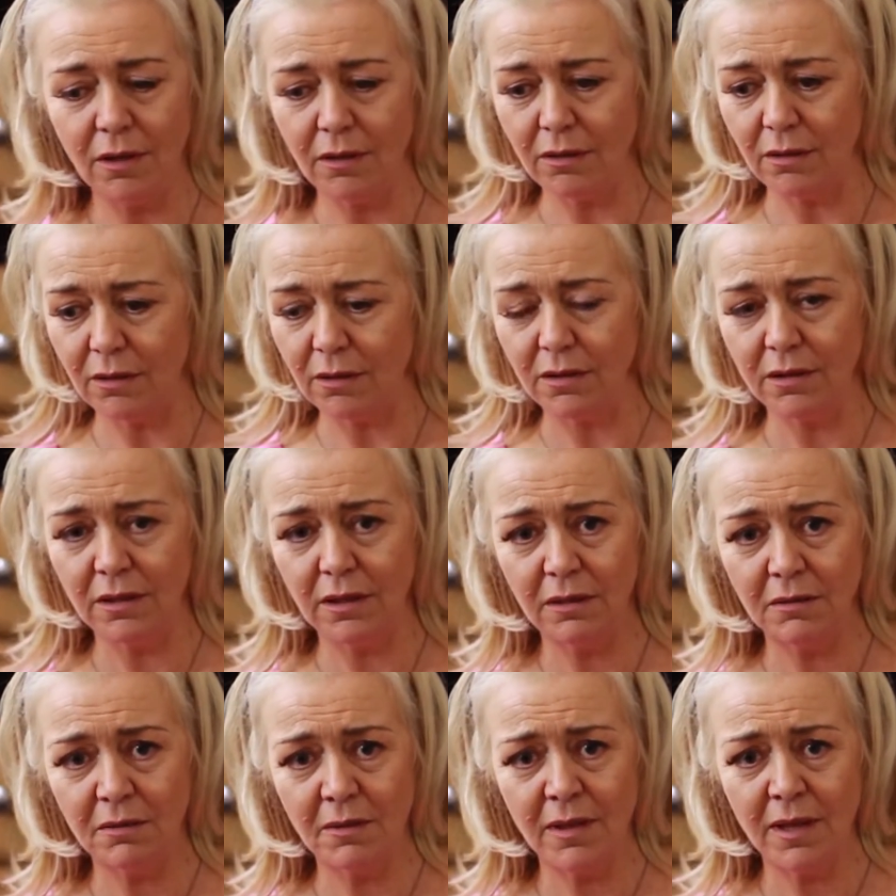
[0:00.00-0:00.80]
Oh,
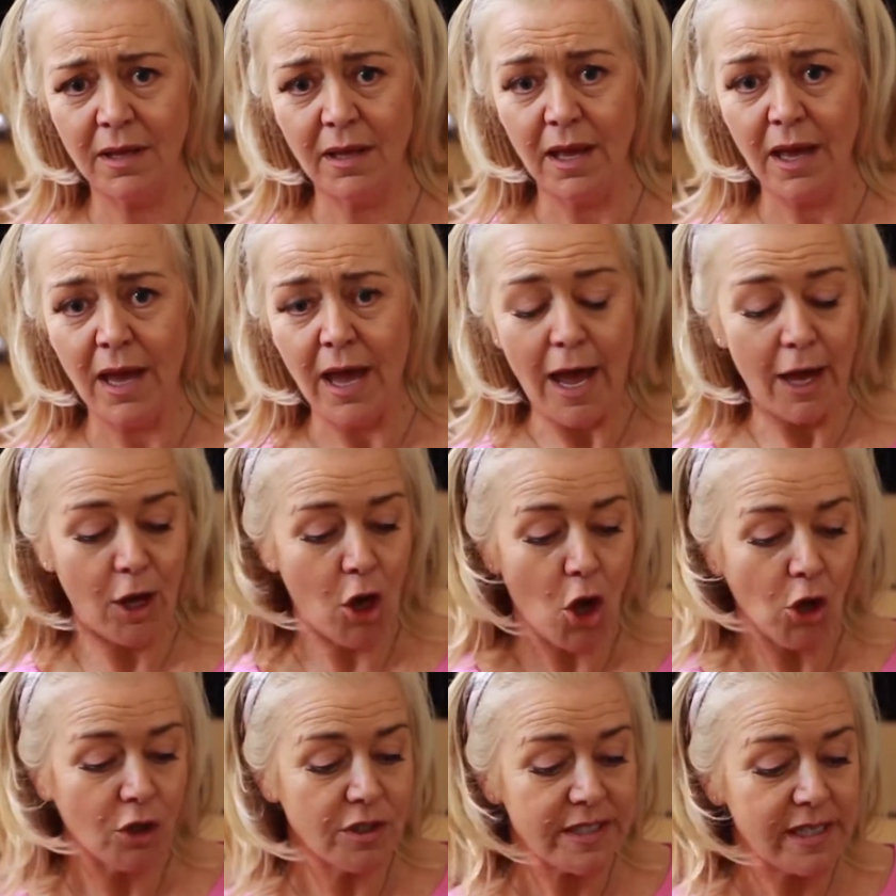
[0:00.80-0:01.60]
I
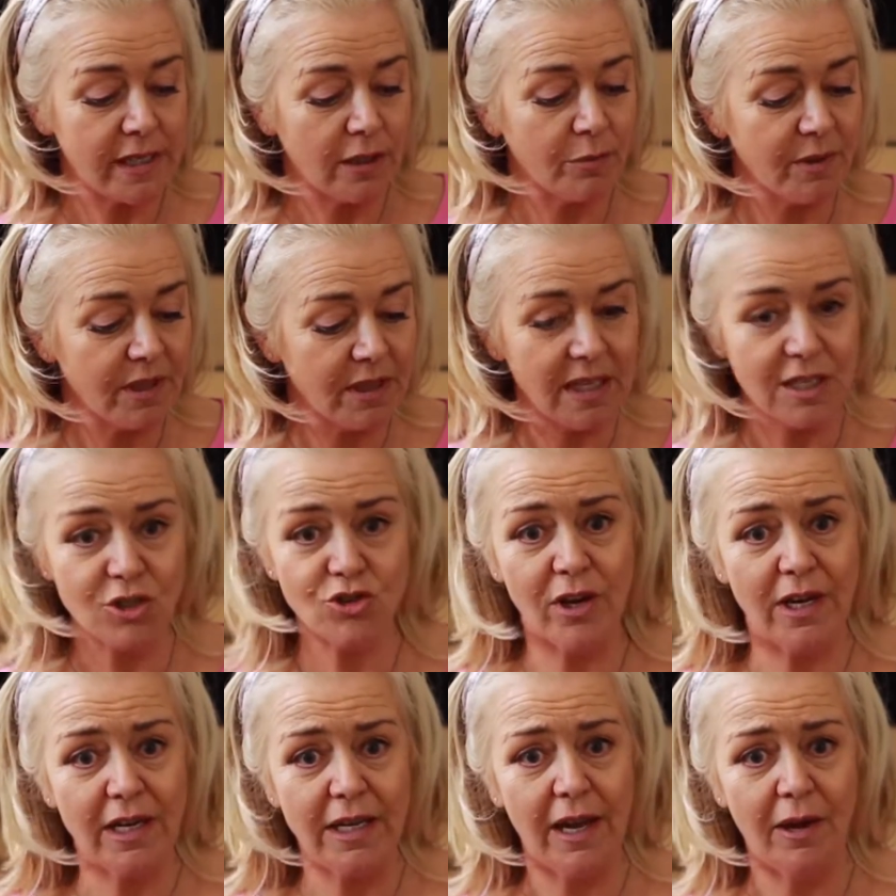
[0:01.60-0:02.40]
can't deal with
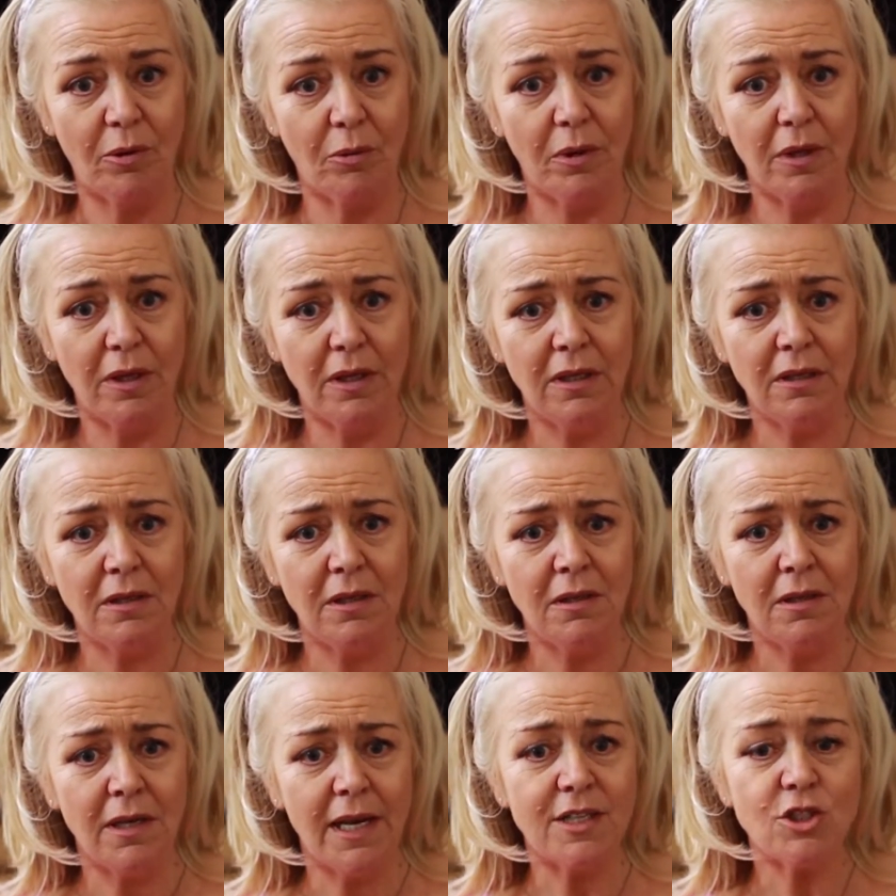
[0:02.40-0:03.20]
this right now.
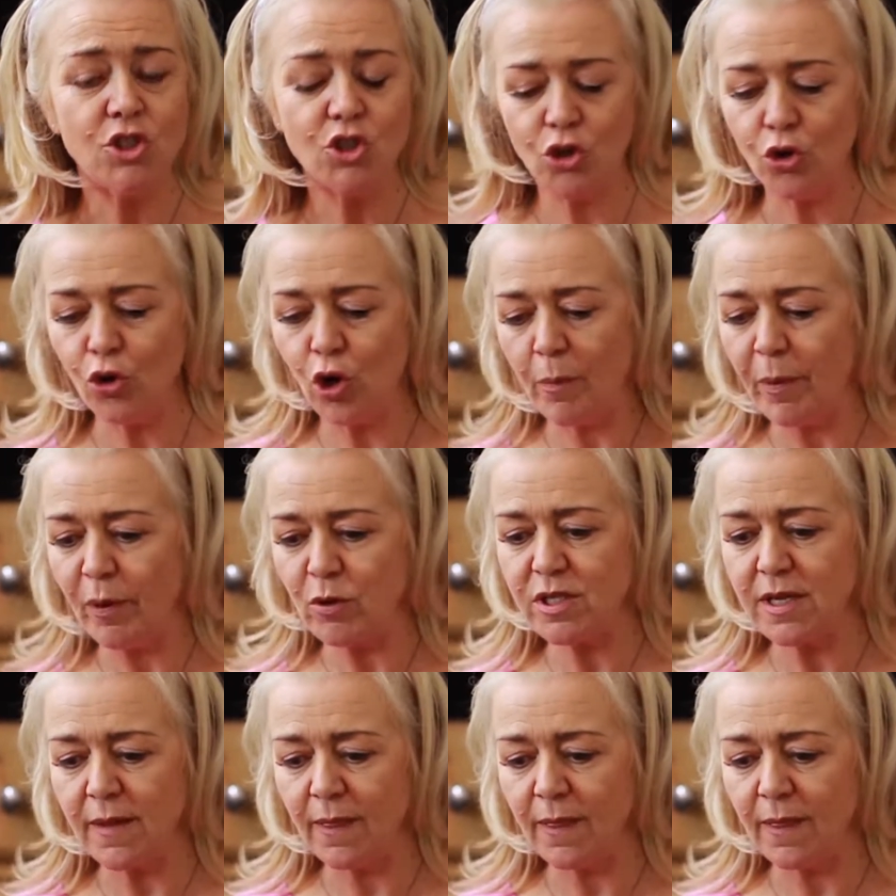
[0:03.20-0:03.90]
Let's talk about